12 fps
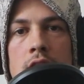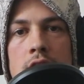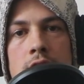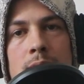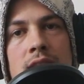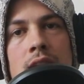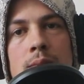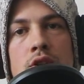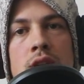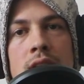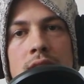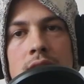So by the time you
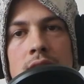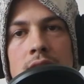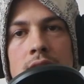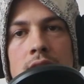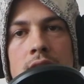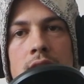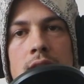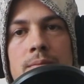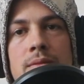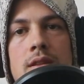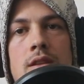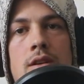get to the end of the year,
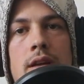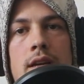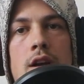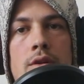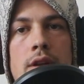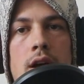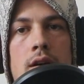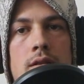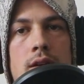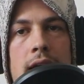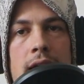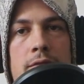you're like, oh no,
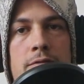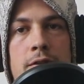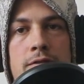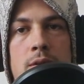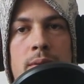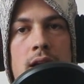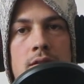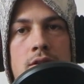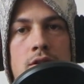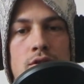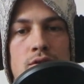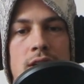I have 50 pounds
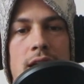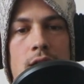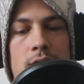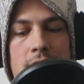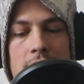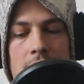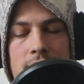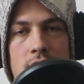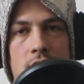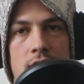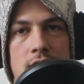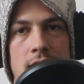to lose now and I haven't
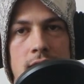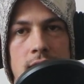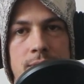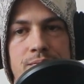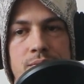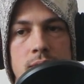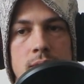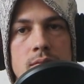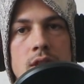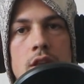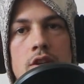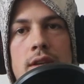lost any.
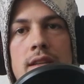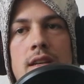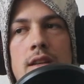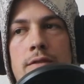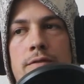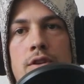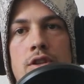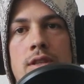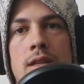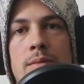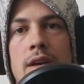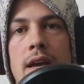So that's kind of the first
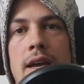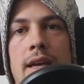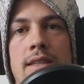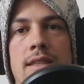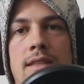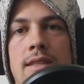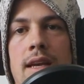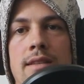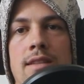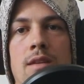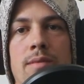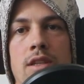tip, is to set
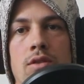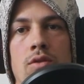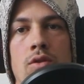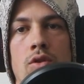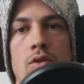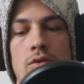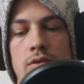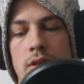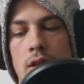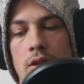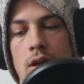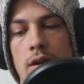segmental goals
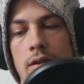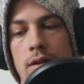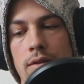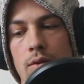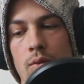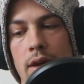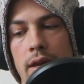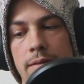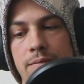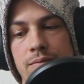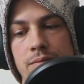along the way.